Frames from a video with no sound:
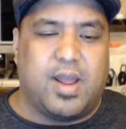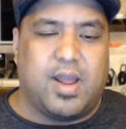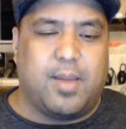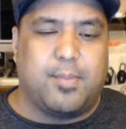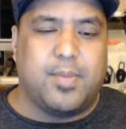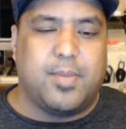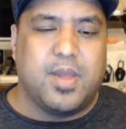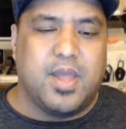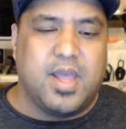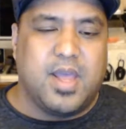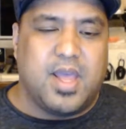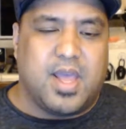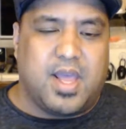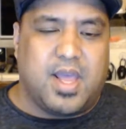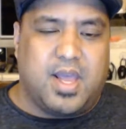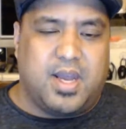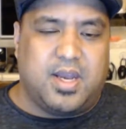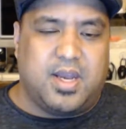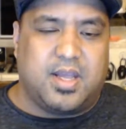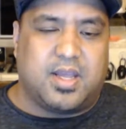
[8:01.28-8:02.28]
RAM,
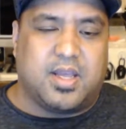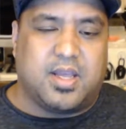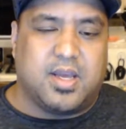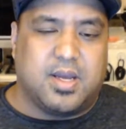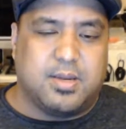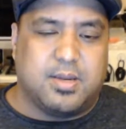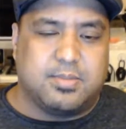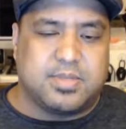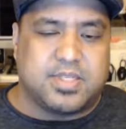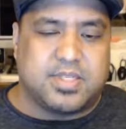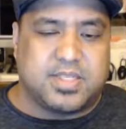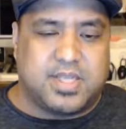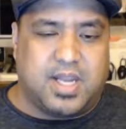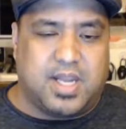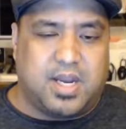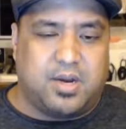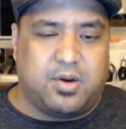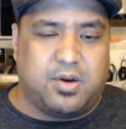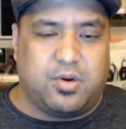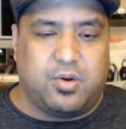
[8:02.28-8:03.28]
and it comes
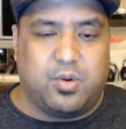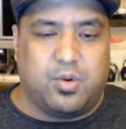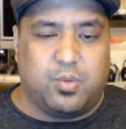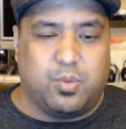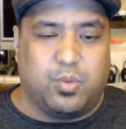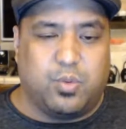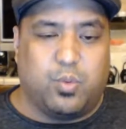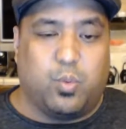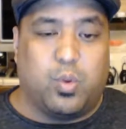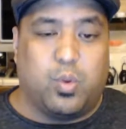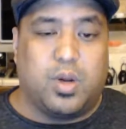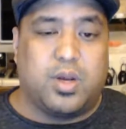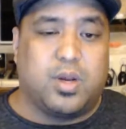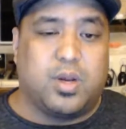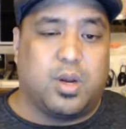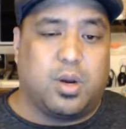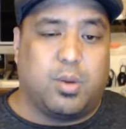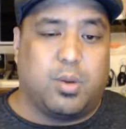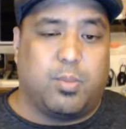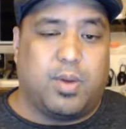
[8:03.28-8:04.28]
standard with 1
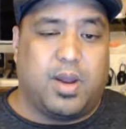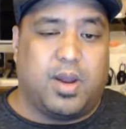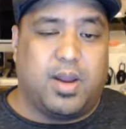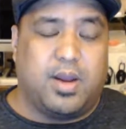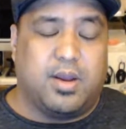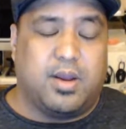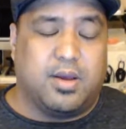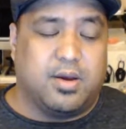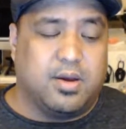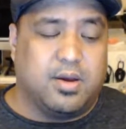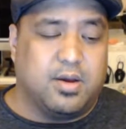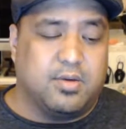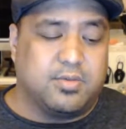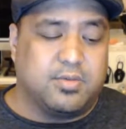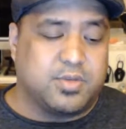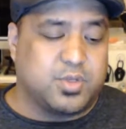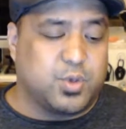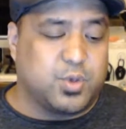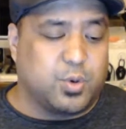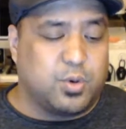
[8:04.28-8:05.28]
terabyte
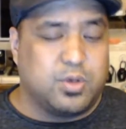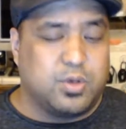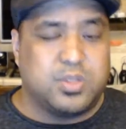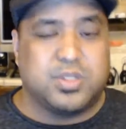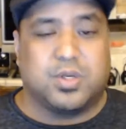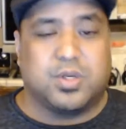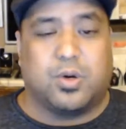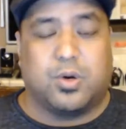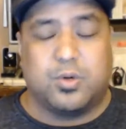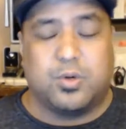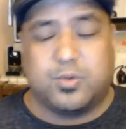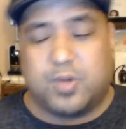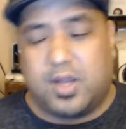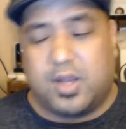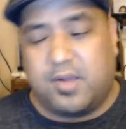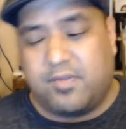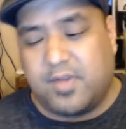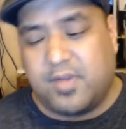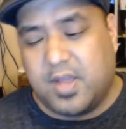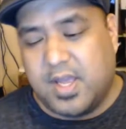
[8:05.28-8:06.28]
of storage, a hard
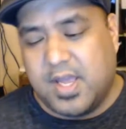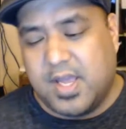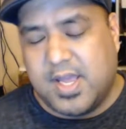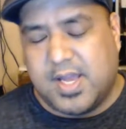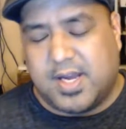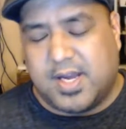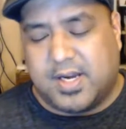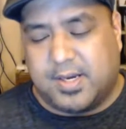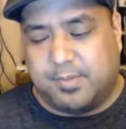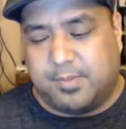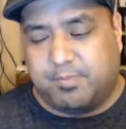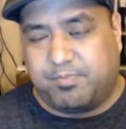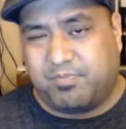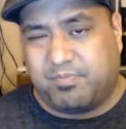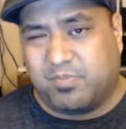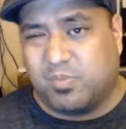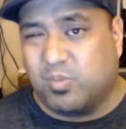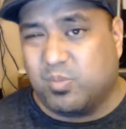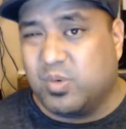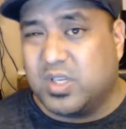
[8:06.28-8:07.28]
drive,
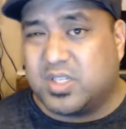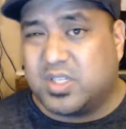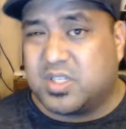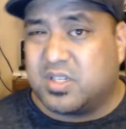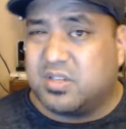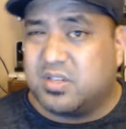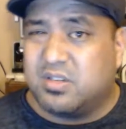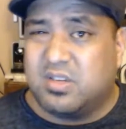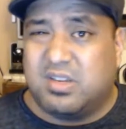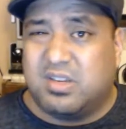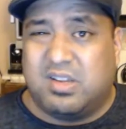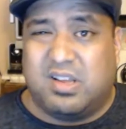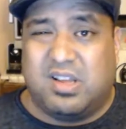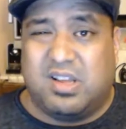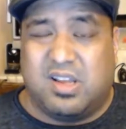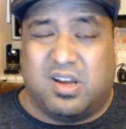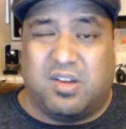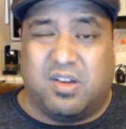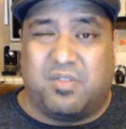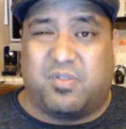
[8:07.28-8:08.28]
which
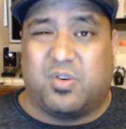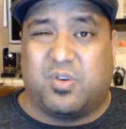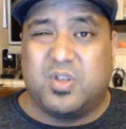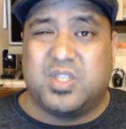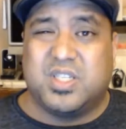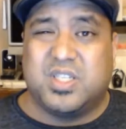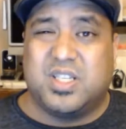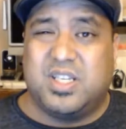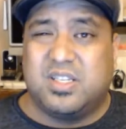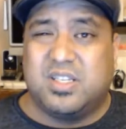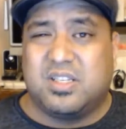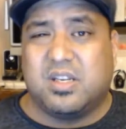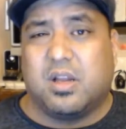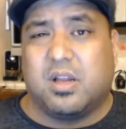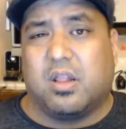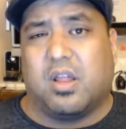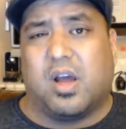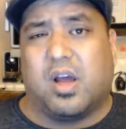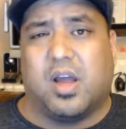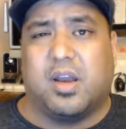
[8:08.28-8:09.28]
unfortunately isn't
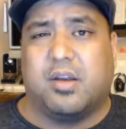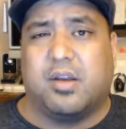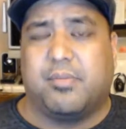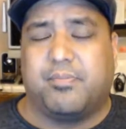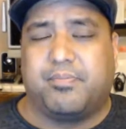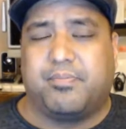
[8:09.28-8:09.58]
a lot.